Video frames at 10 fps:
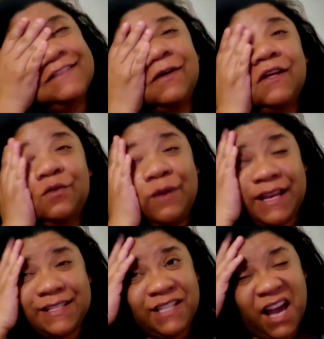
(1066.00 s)
so
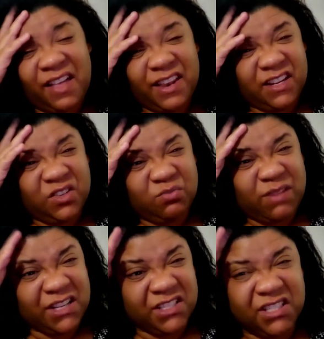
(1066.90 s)
anyways, yeah, I didn't do
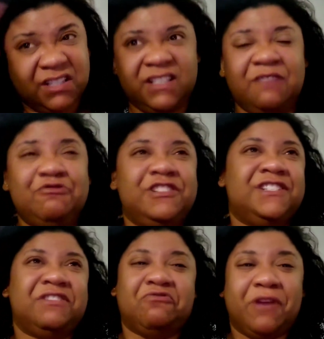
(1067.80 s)
much. It was
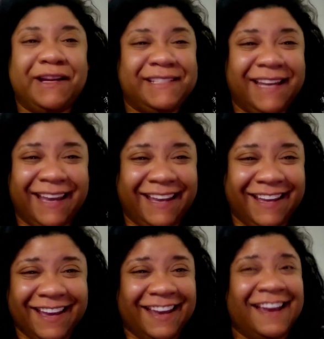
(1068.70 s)
just a quiet
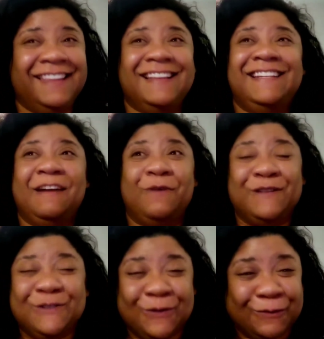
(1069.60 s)
day. The day
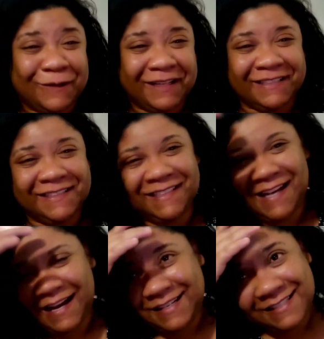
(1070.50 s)
went so fast,
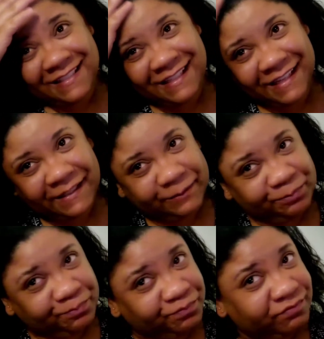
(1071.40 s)
honestly. Um,